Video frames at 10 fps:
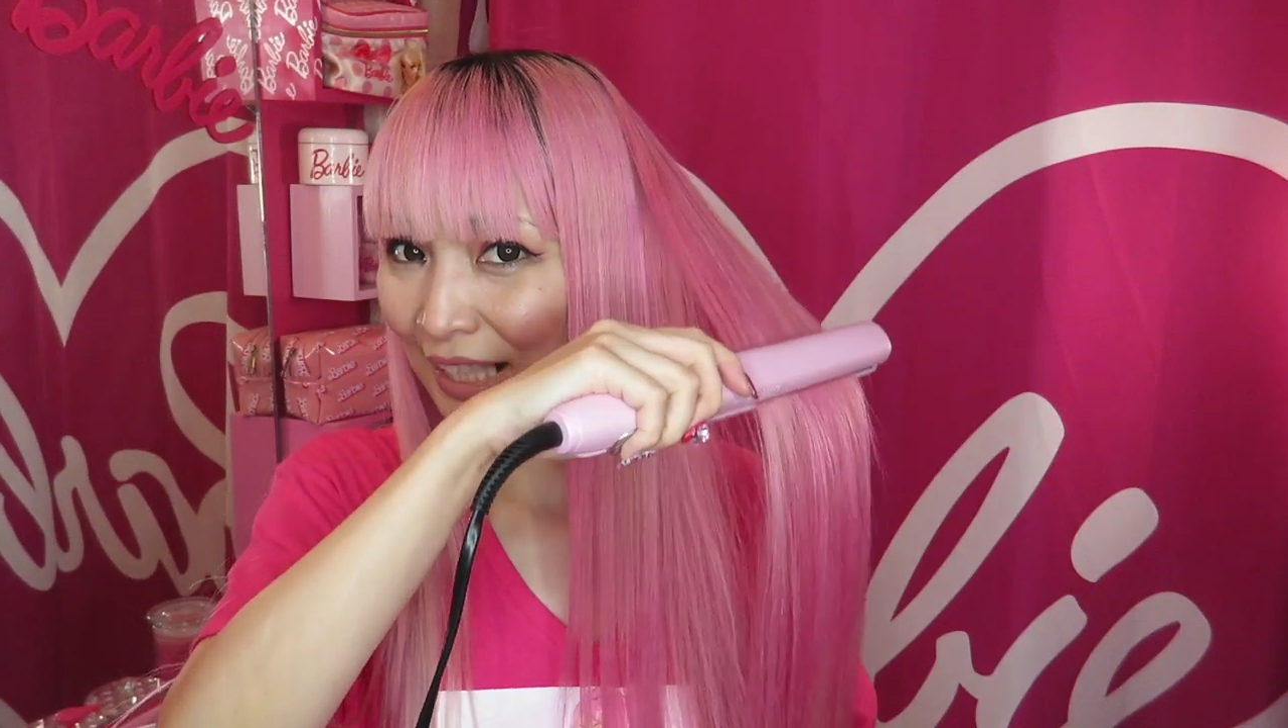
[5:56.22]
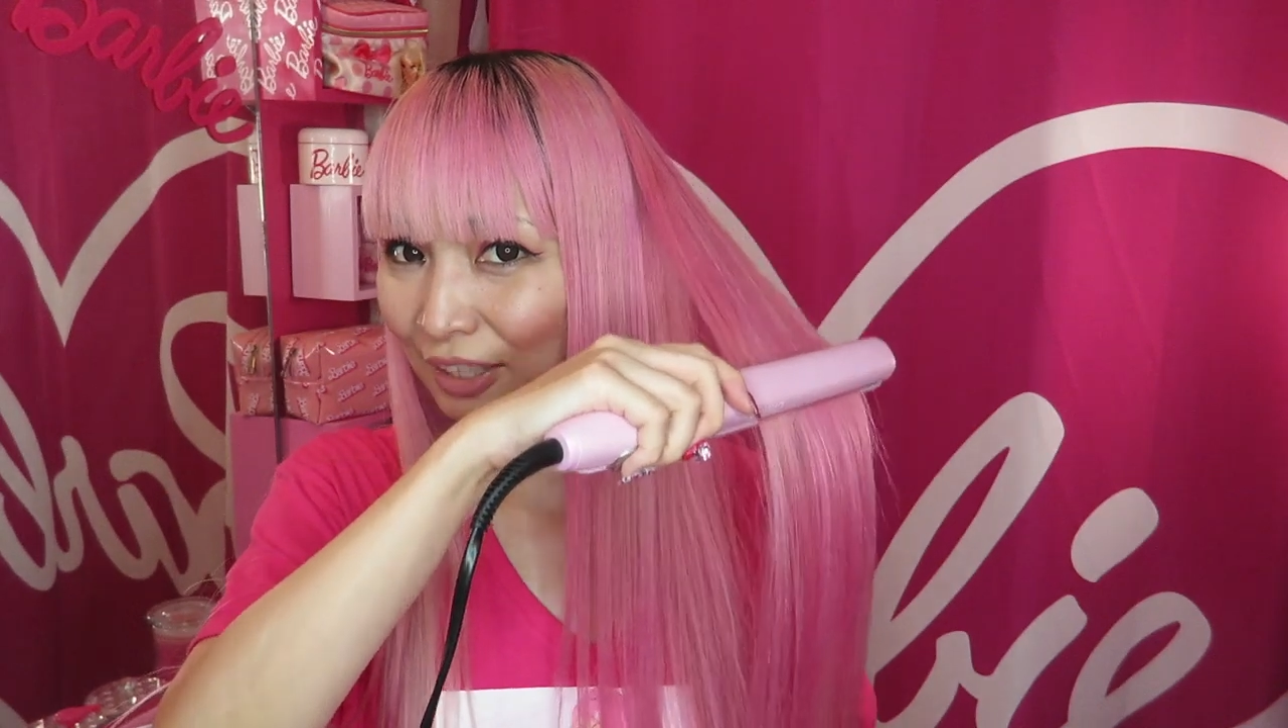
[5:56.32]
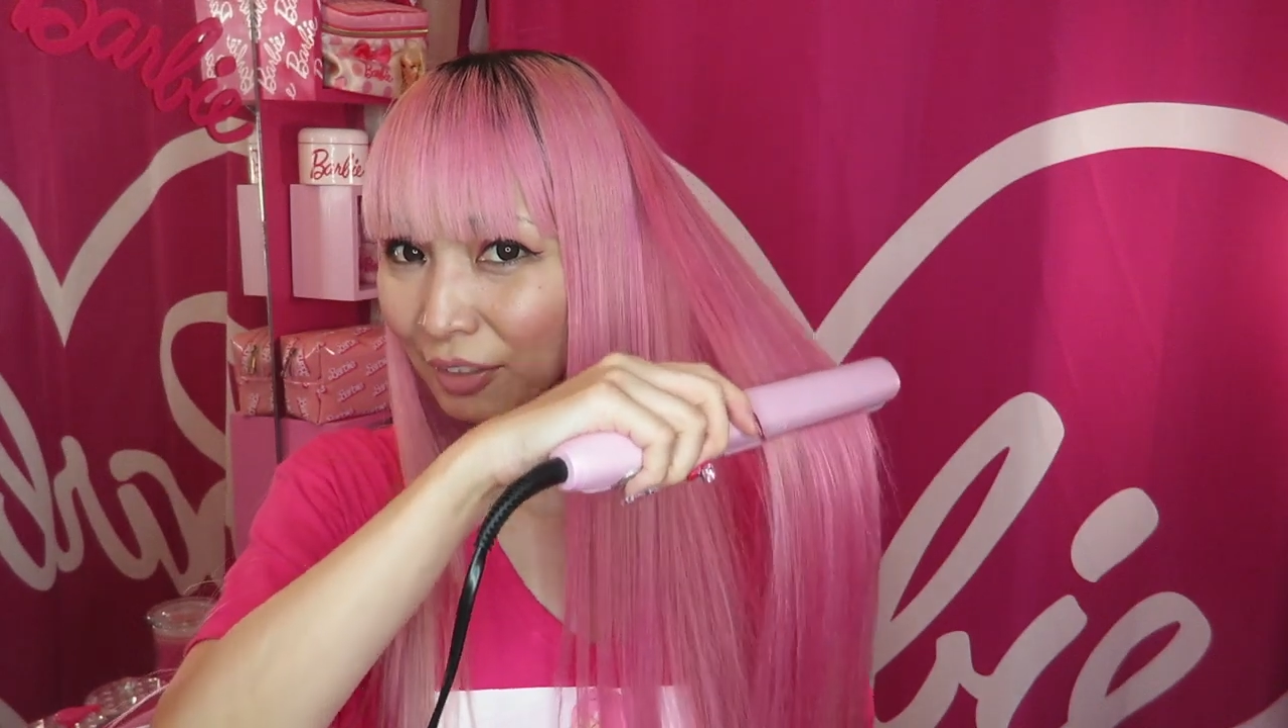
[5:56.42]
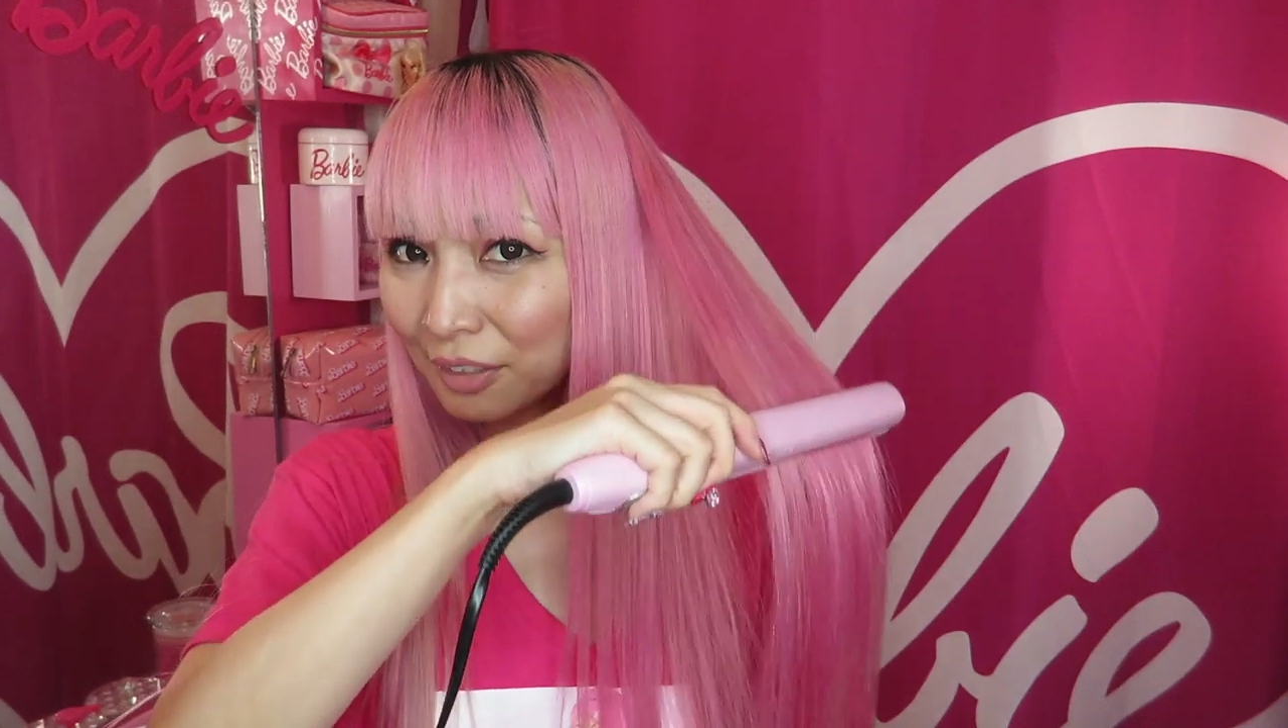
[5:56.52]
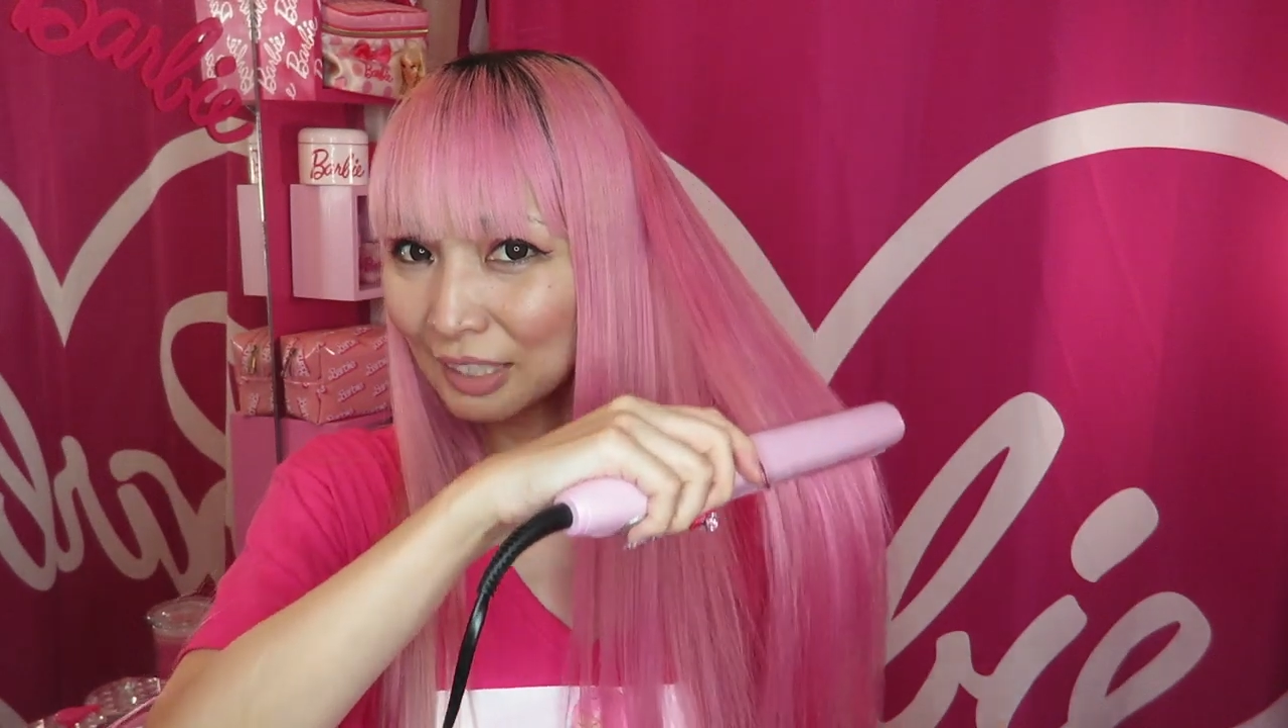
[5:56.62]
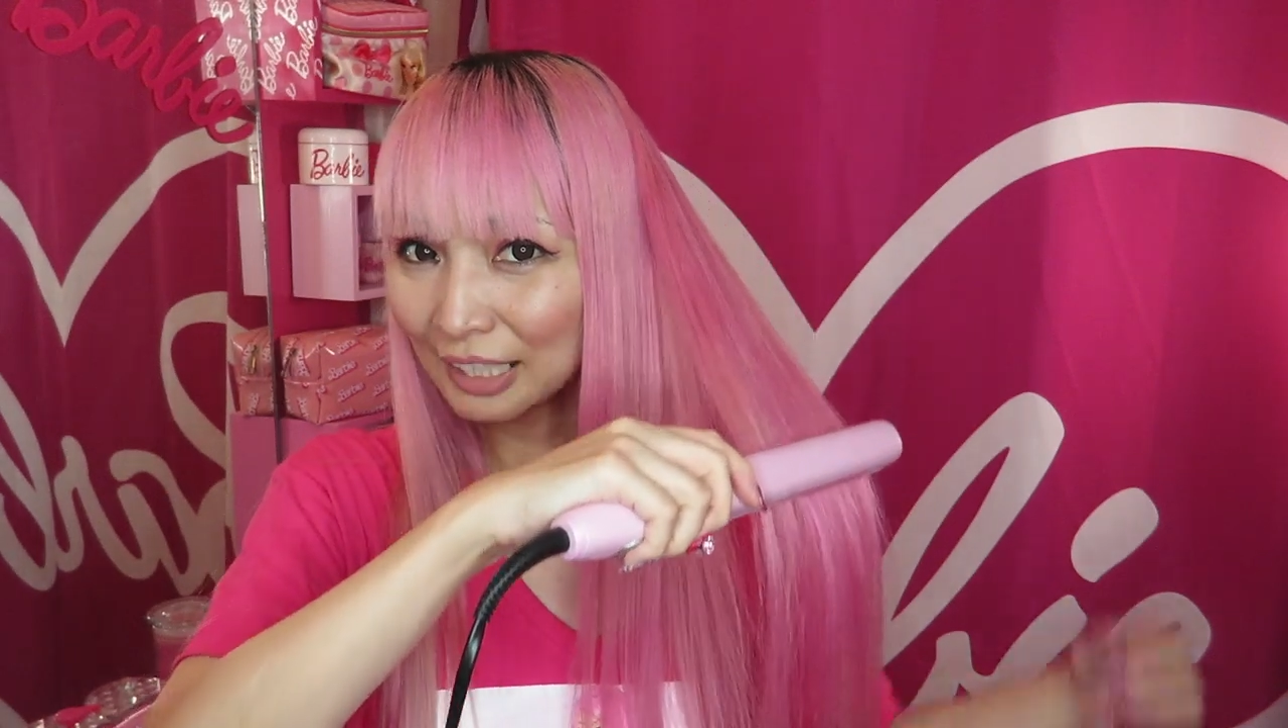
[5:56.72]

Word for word: I took